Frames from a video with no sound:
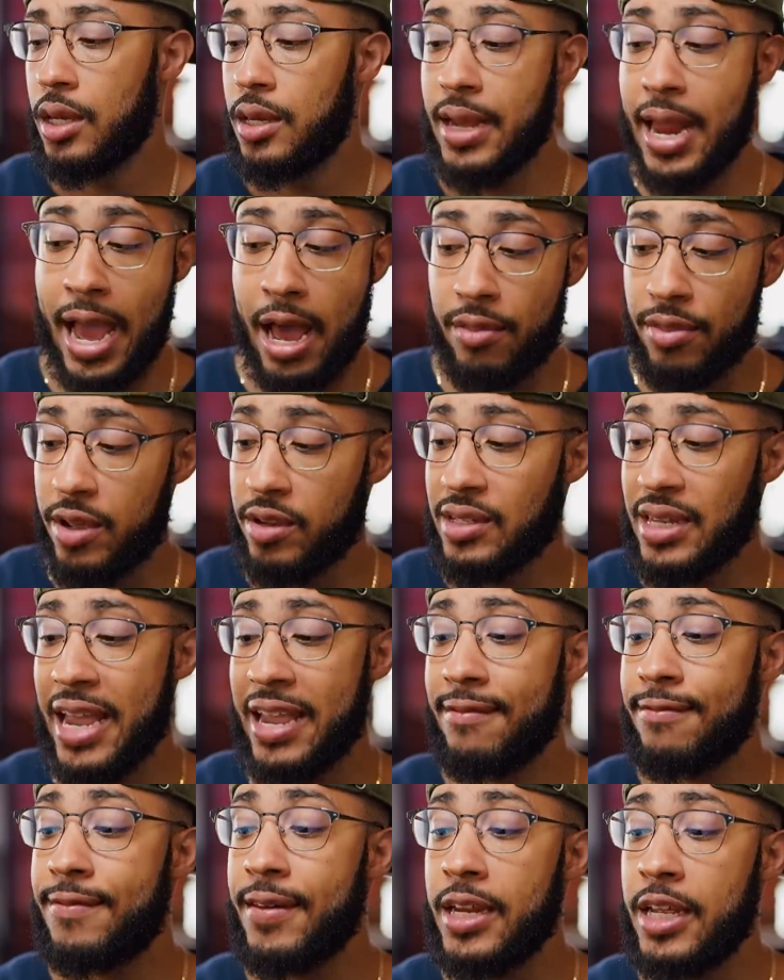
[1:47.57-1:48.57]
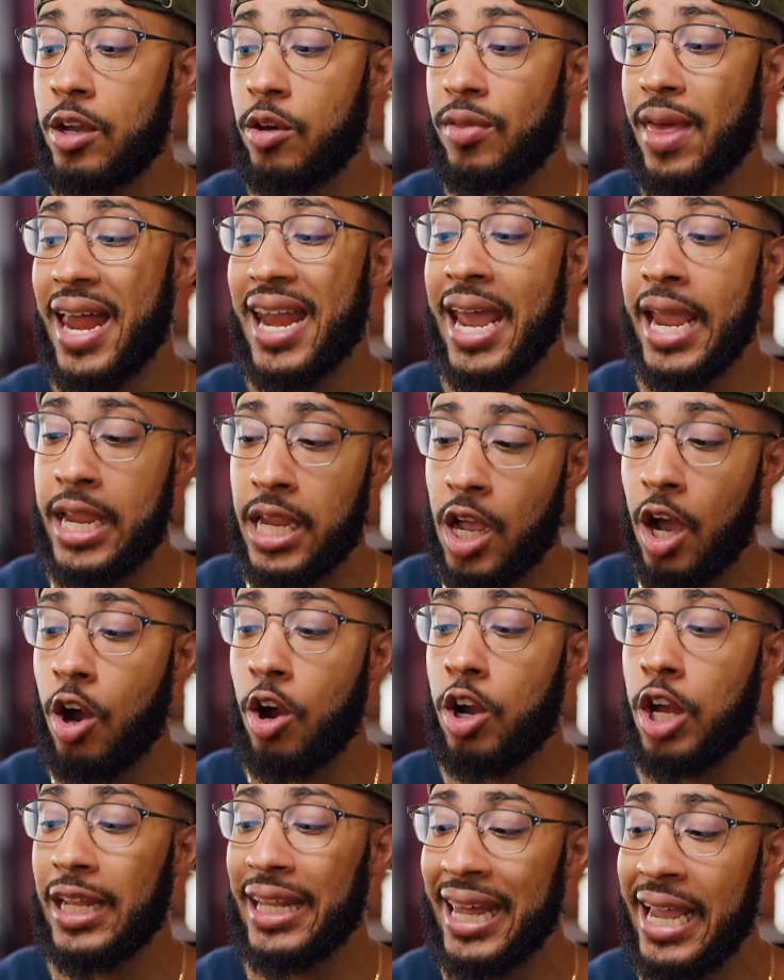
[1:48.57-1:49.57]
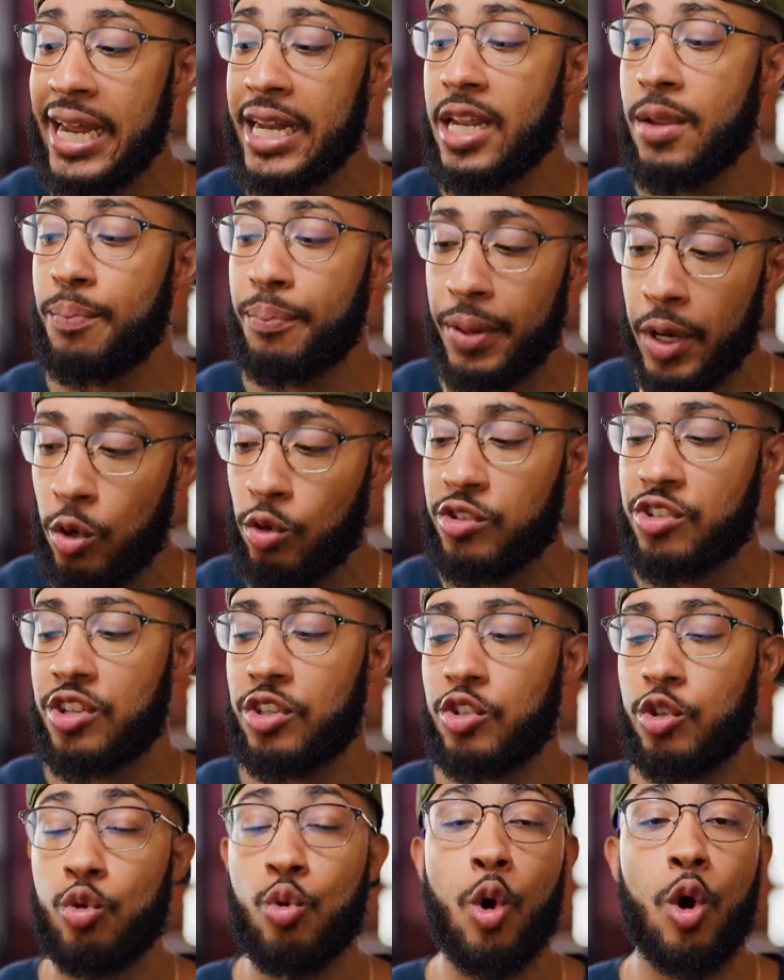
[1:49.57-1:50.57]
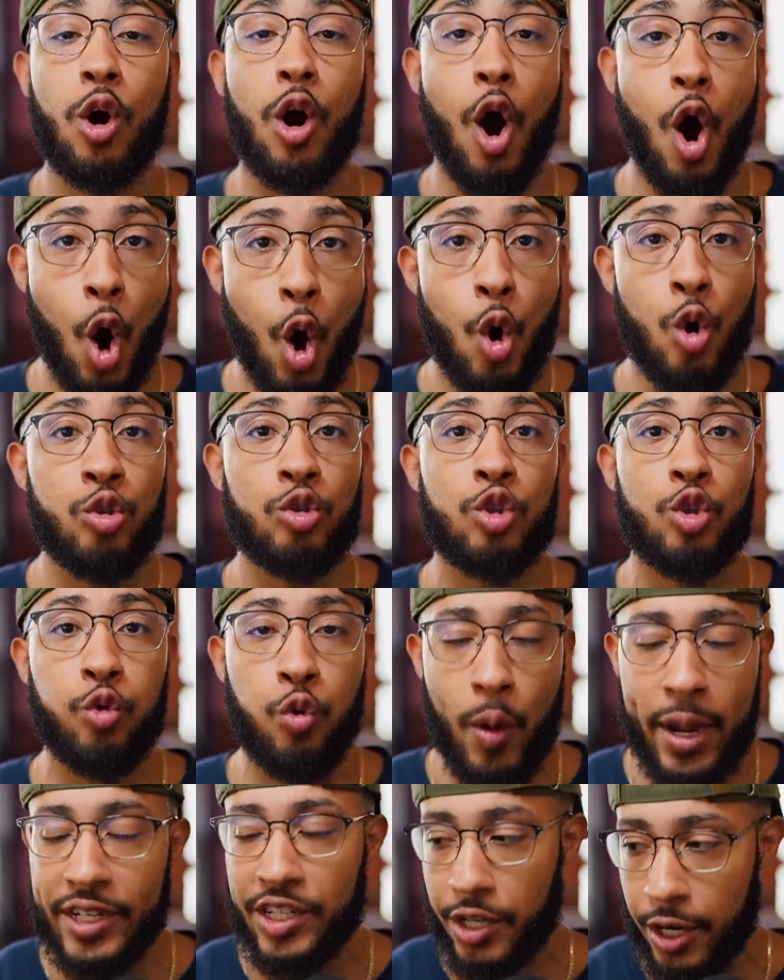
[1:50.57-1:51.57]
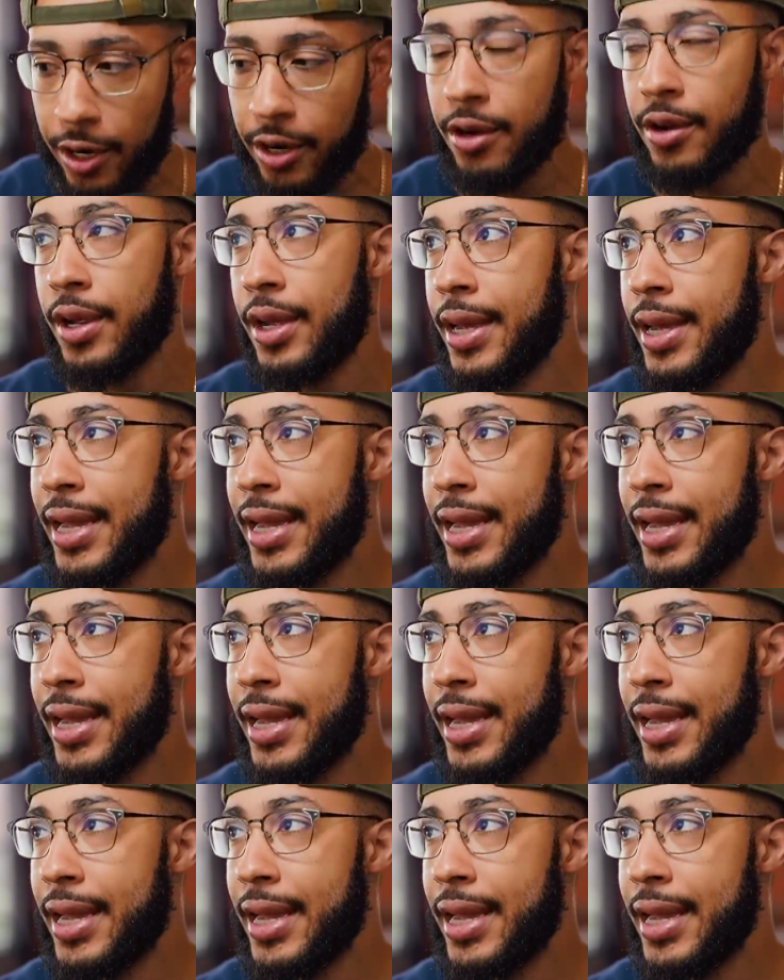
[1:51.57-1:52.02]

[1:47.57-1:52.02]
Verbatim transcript: Now, there's a video that a young lady posted to her own Twitter,